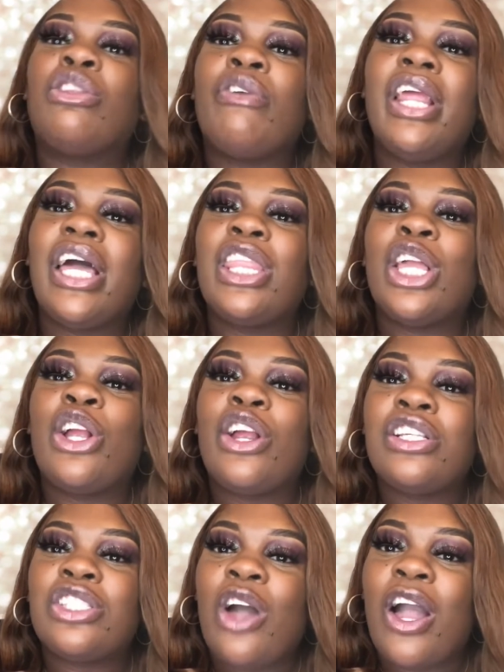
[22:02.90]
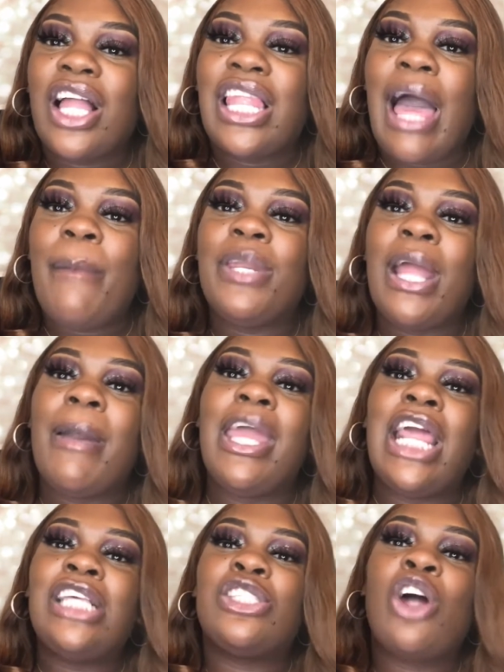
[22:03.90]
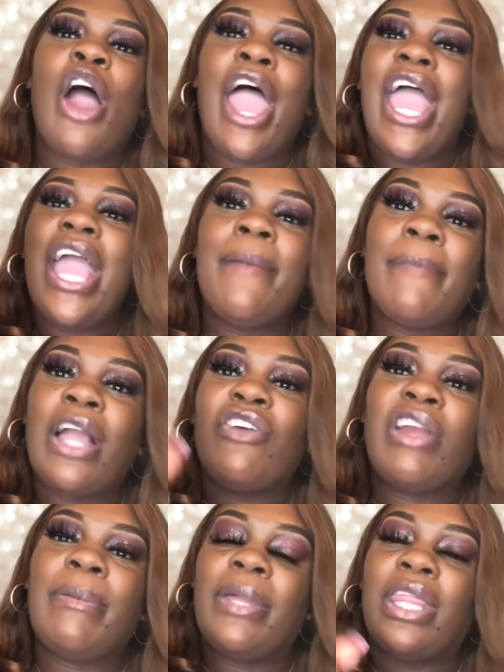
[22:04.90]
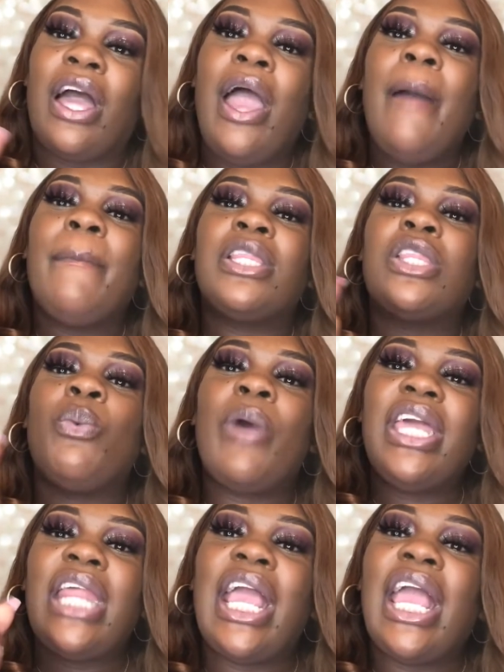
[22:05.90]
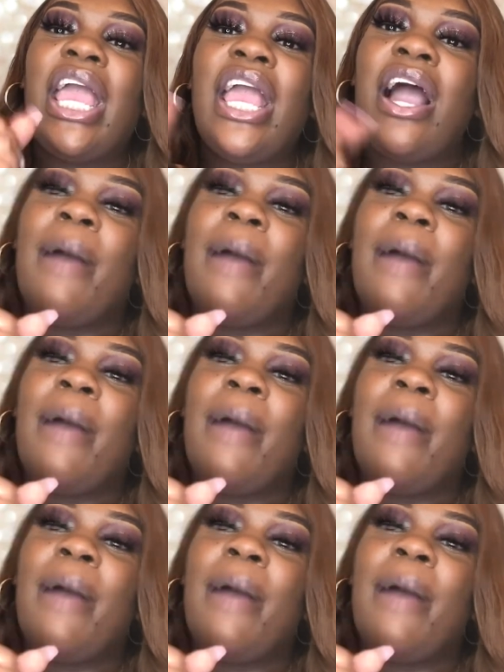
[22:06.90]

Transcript: three other girls start climbing up and they start hitting my grandmother. But the way they hitting her,